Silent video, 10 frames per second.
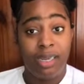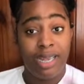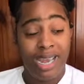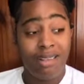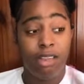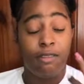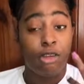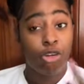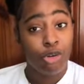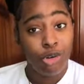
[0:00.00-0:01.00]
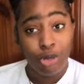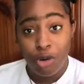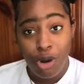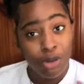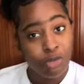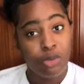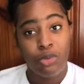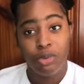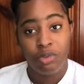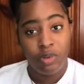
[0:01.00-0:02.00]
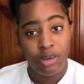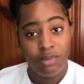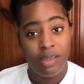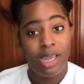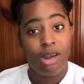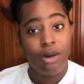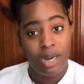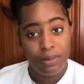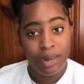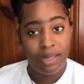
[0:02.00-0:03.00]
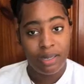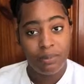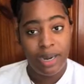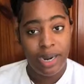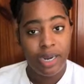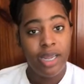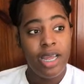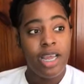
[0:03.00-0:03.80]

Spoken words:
Guys, if you don't know how to do the reverse lane or the parallel park,